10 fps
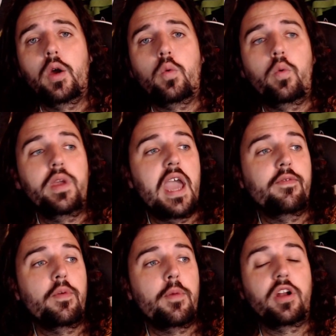We have
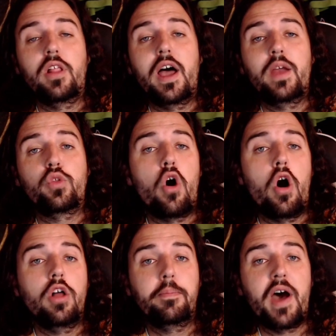him on the line with
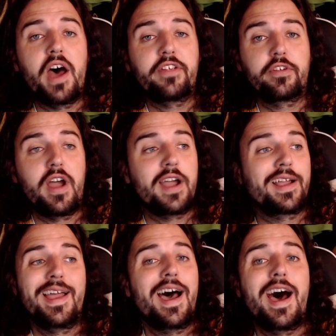Hall and Pasternak.
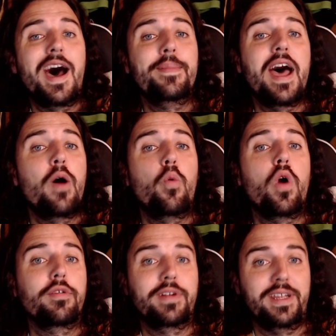I'm not
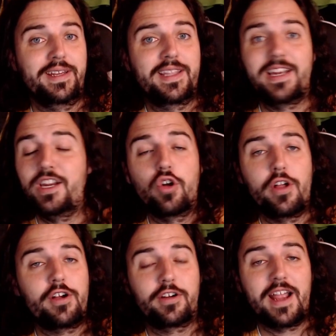worried that he no
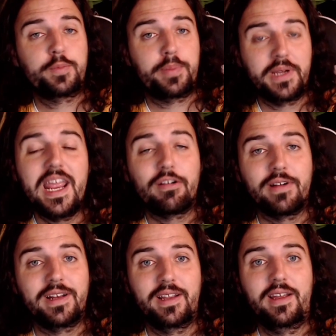longer has
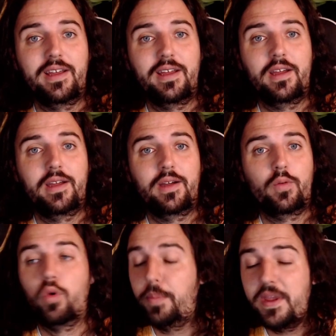Panarin.
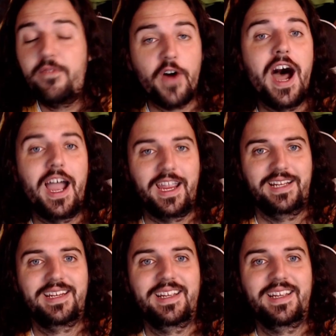We'll be fine.